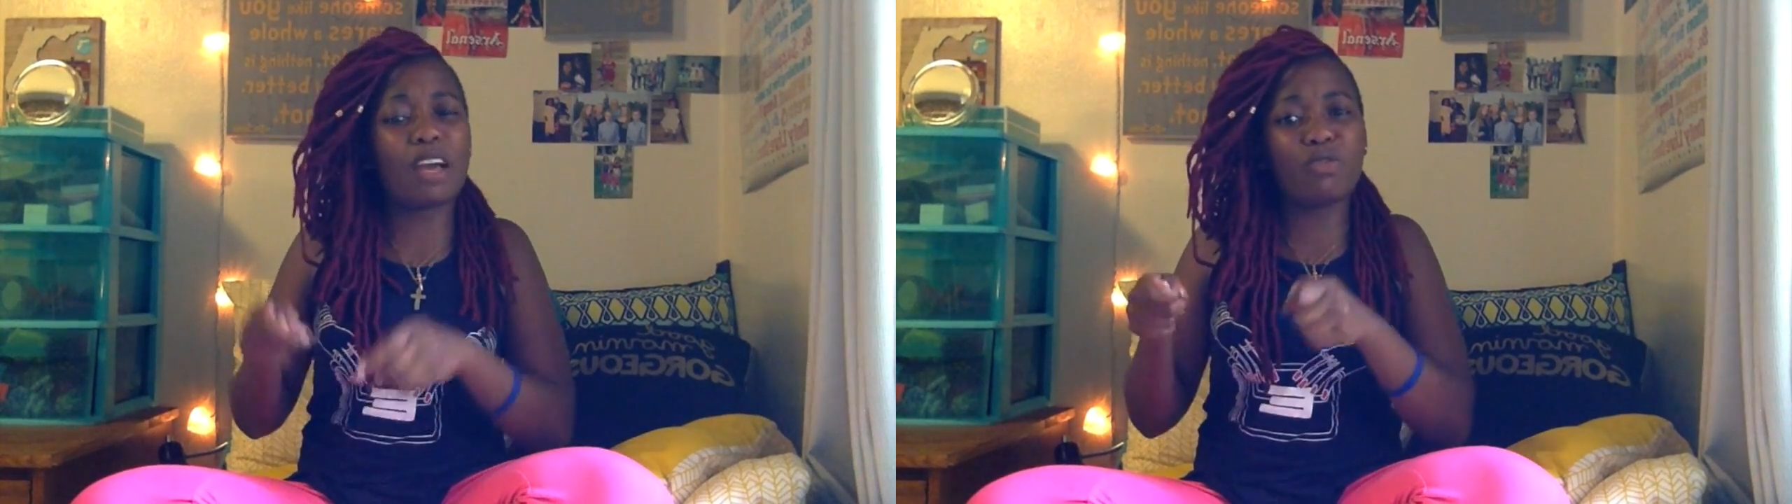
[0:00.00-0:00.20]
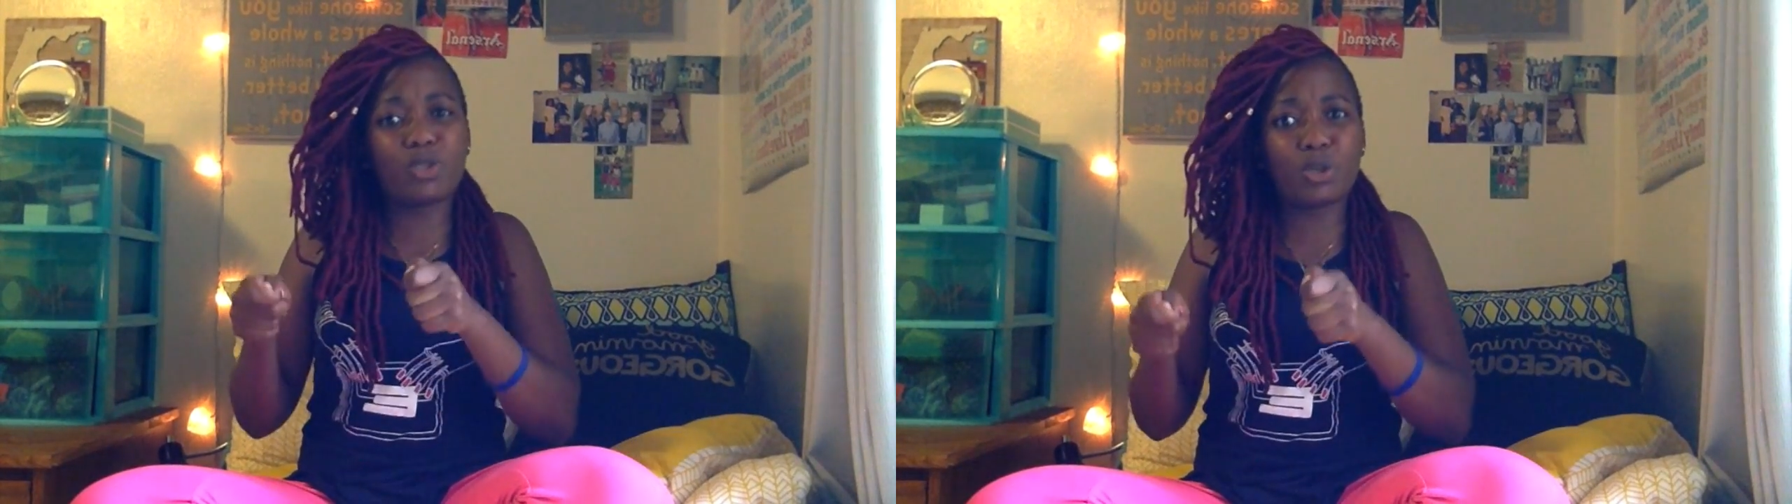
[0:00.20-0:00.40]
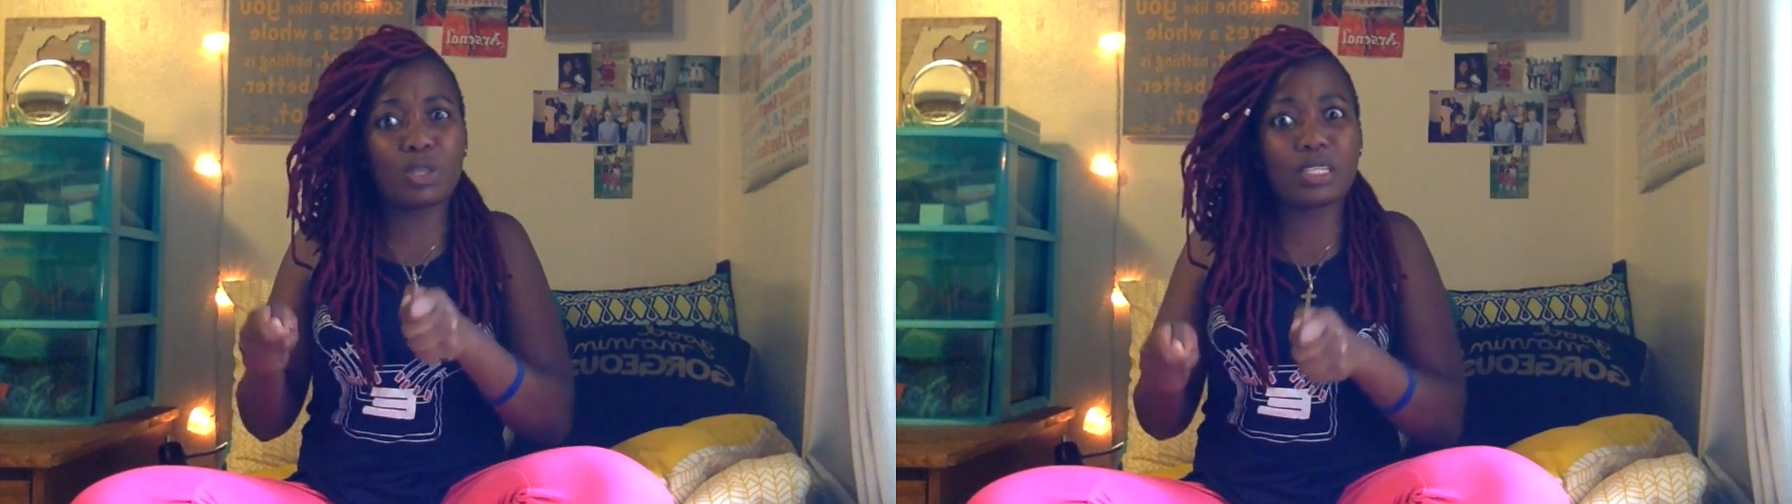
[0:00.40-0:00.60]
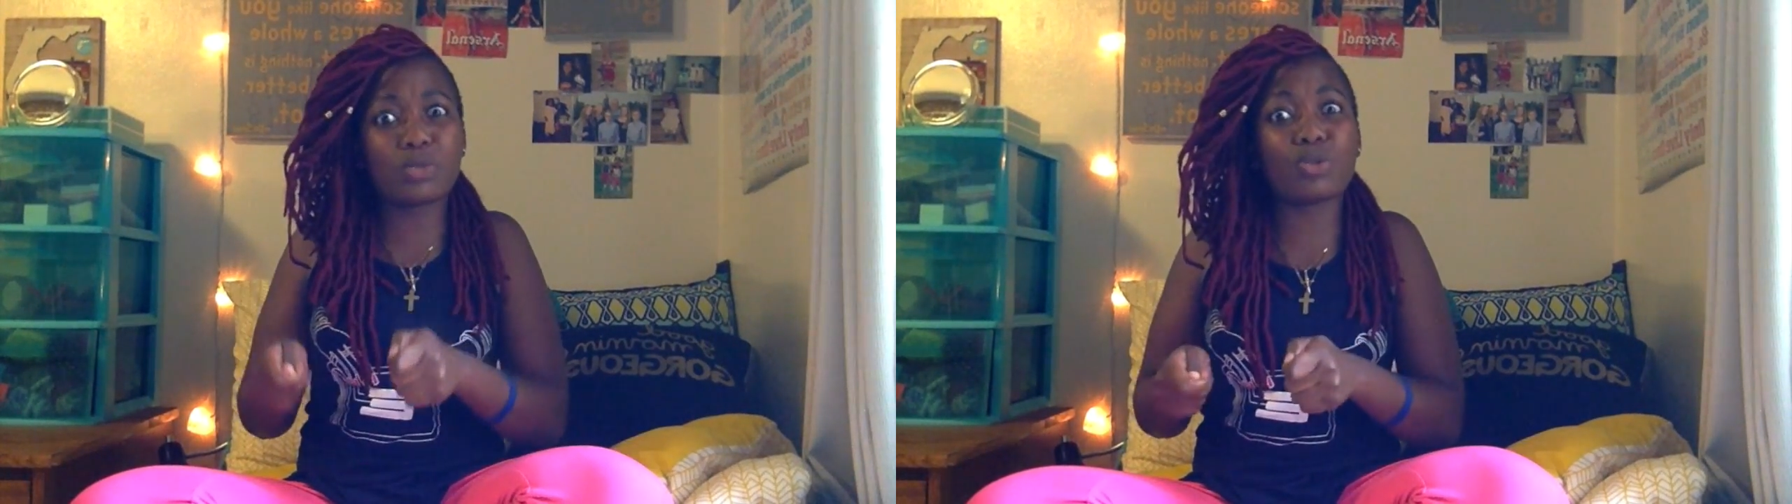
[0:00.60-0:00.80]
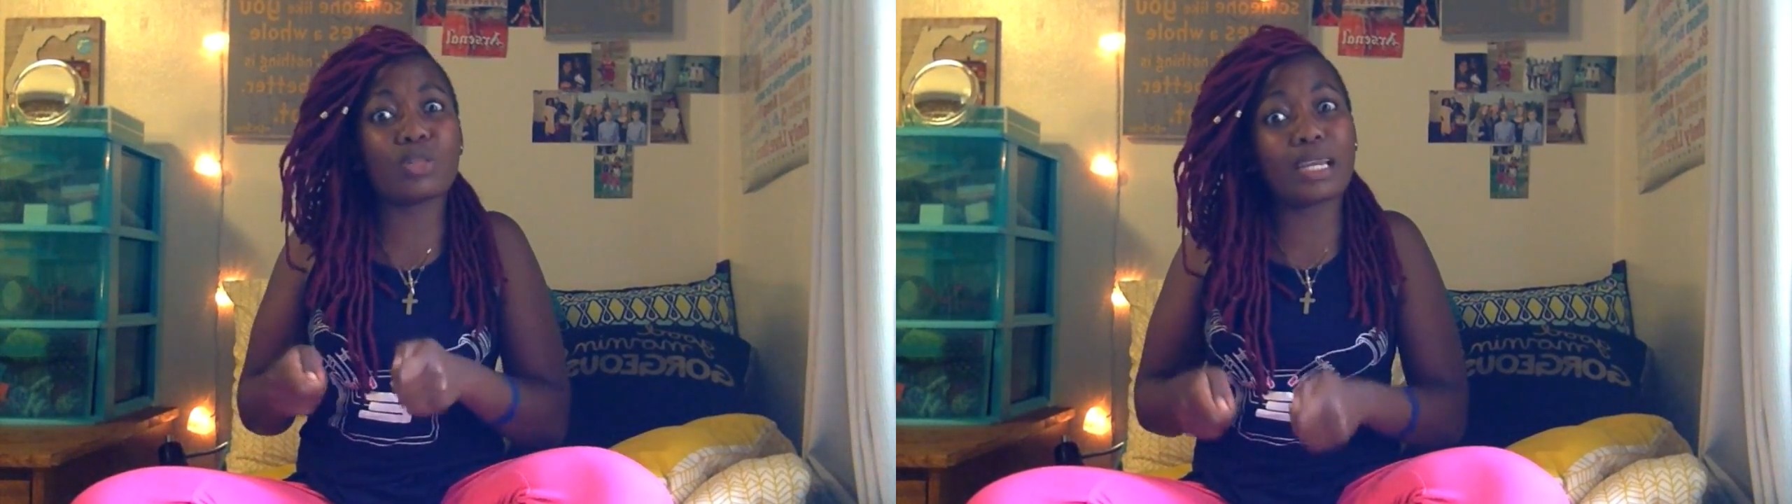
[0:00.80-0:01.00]
I have to show this
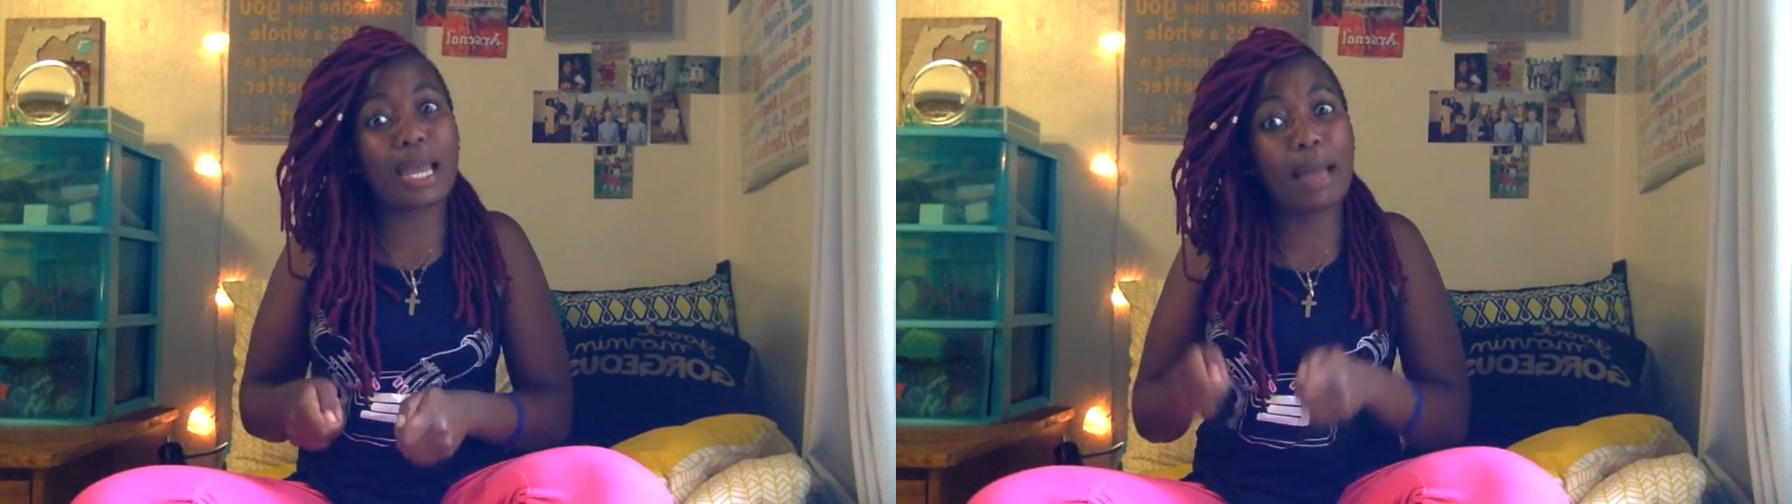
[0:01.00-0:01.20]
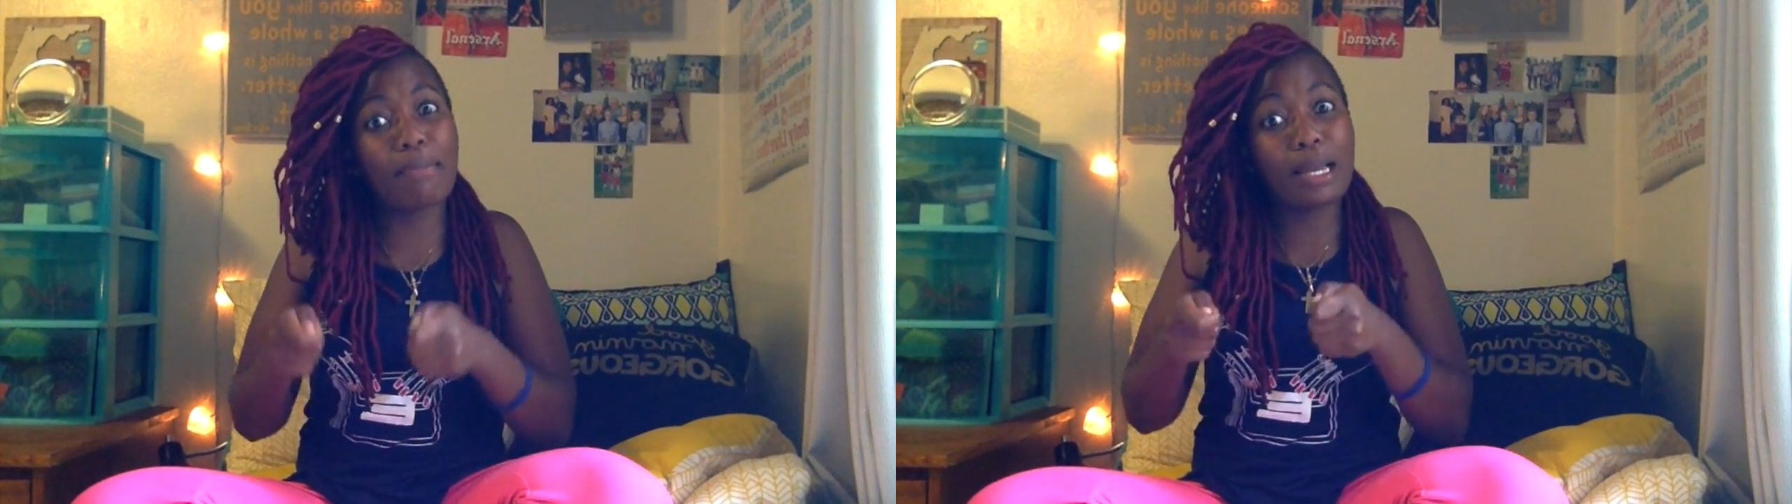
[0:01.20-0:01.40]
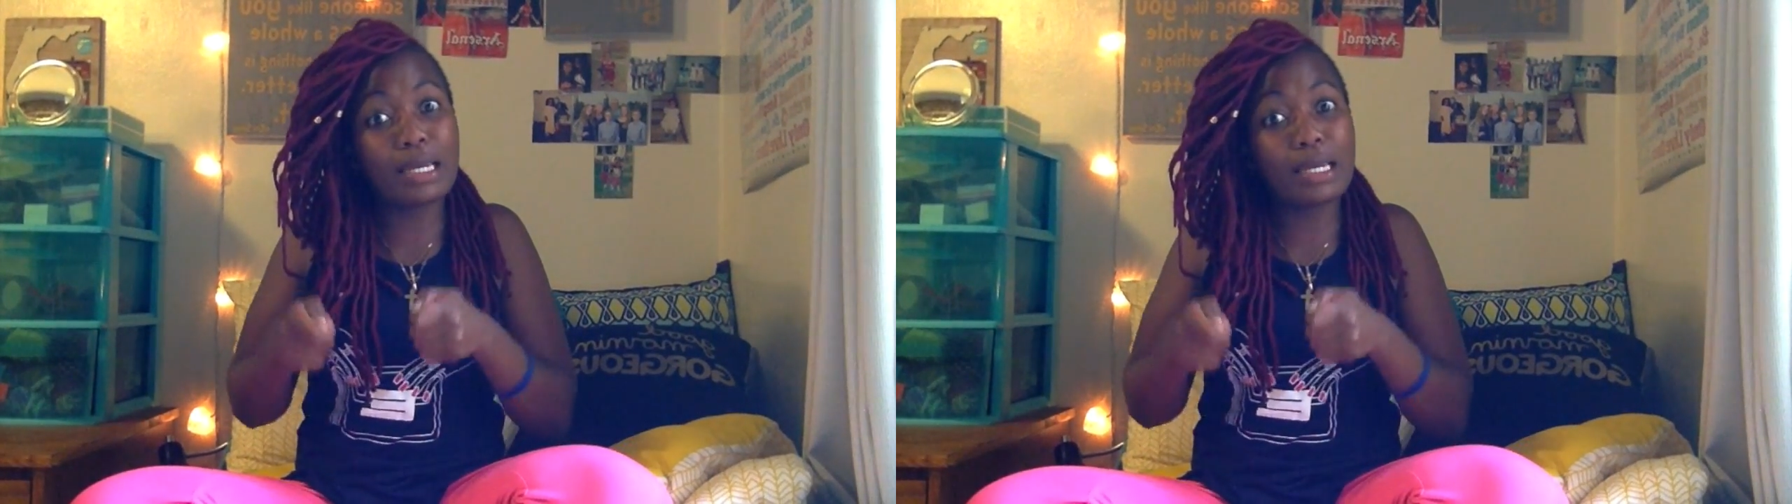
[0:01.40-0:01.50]
to show that I am a